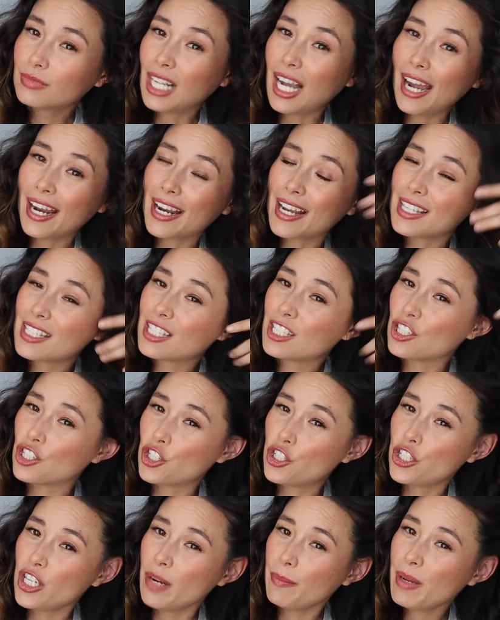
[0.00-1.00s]
I guess,
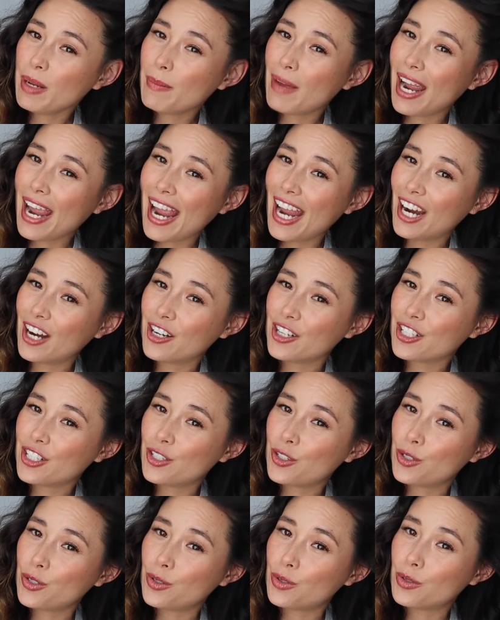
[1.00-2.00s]
shimmy my hair
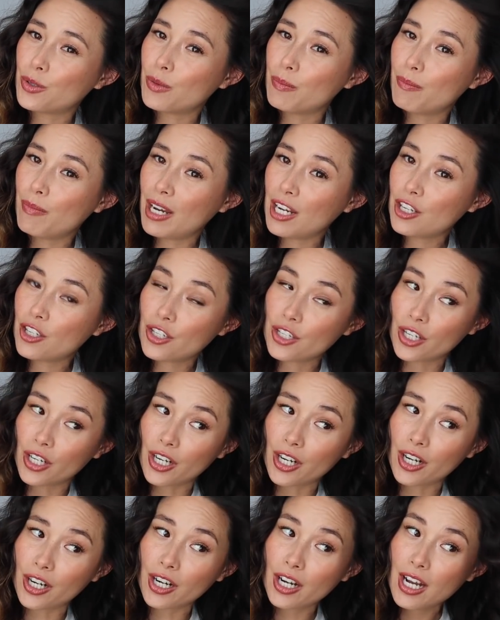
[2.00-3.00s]
to make
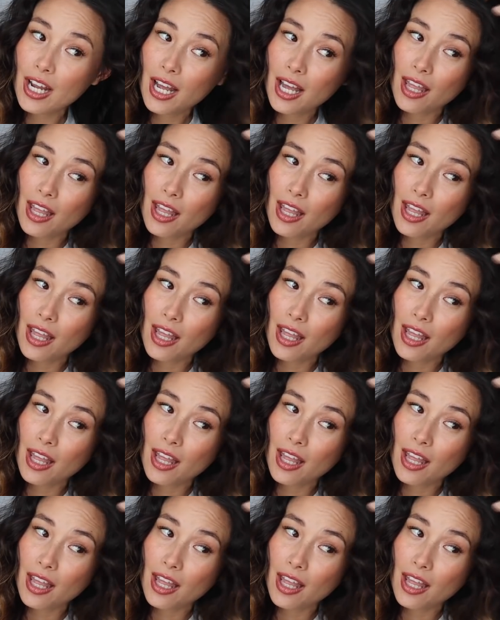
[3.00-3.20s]
sure